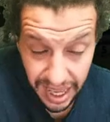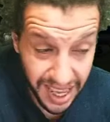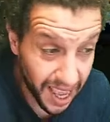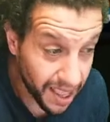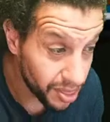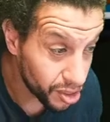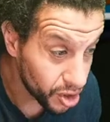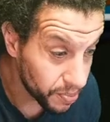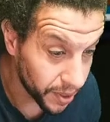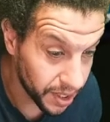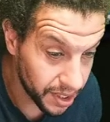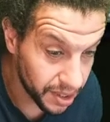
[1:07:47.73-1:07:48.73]
He gained
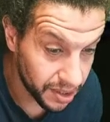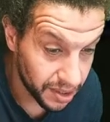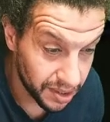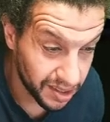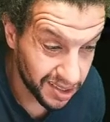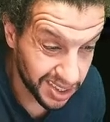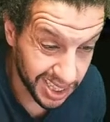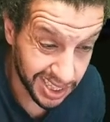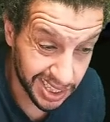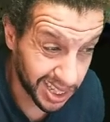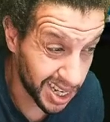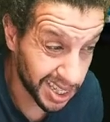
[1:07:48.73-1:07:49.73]
3 billion?
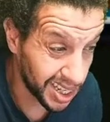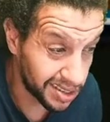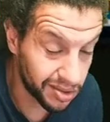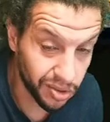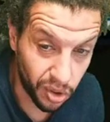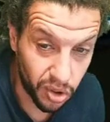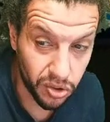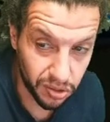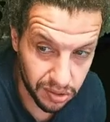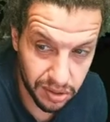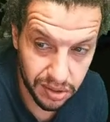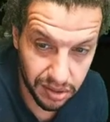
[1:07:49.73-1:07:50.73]
Wow, that's not
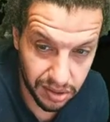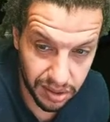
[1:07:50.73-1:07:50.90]
good.